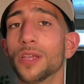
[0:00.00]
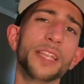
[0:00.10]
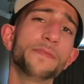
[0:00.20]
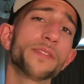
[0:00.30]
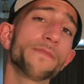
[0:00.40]

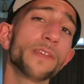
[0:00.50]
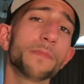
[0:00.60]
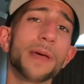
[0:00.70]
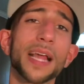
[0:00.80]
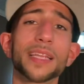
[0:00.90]
Leave some
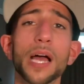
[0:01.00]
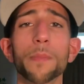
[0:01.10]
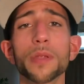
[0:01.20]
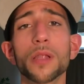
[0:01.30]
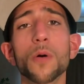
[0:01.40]
feedback
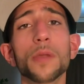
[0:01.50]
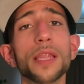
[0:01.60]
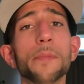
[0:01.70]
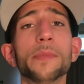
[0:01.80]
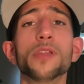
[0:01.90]
down below
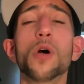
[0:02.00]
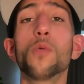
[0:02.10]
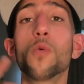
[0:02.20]
and let me know